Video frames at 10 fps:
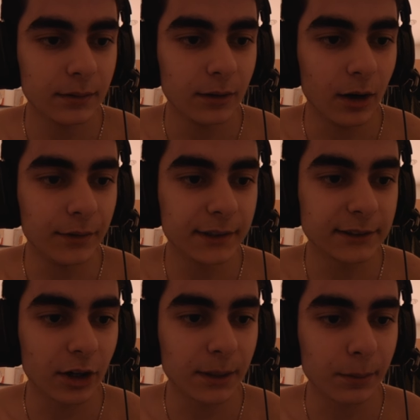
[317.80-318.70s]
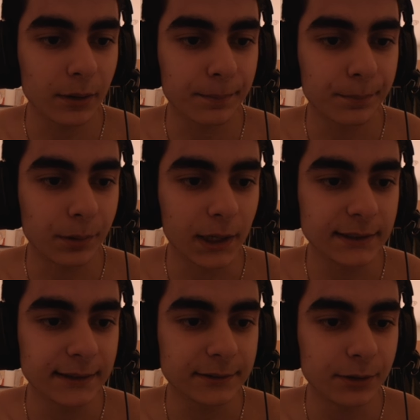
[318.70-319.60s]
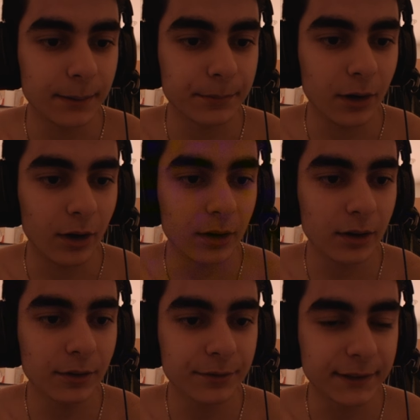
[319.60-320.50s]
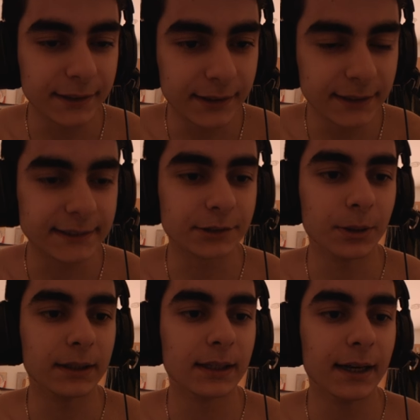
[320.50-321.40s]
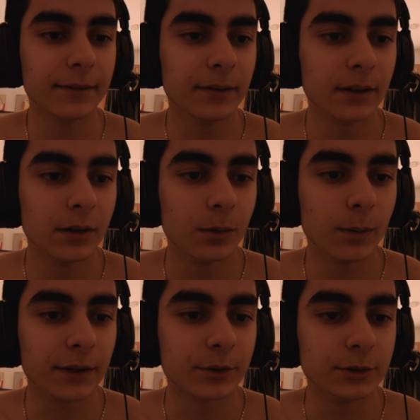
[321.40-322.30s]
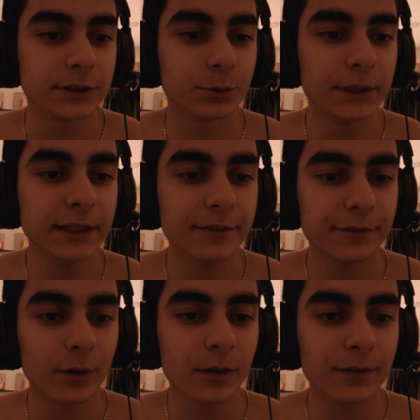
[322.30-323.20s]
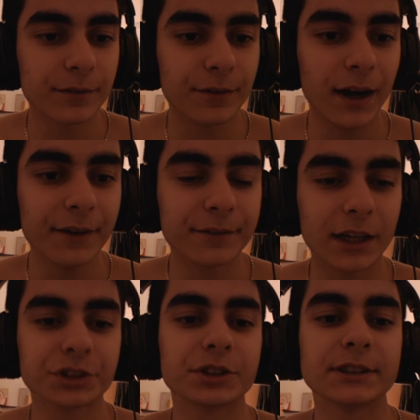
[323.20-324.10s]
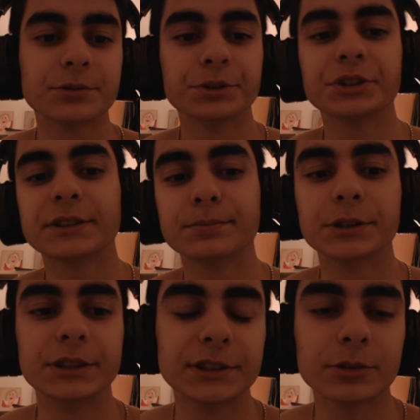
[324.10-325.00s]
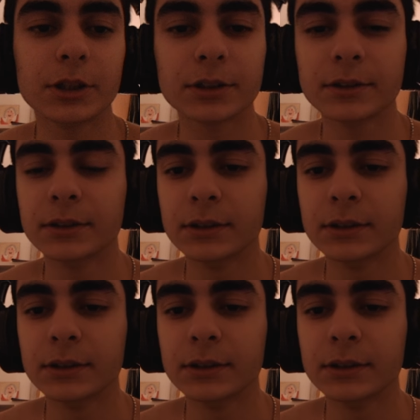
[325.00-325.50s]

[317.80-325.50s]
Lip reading: On this order block, price has swept all of this trend line. 1, 2, 3, 4, 5 touches, which is pretty strong.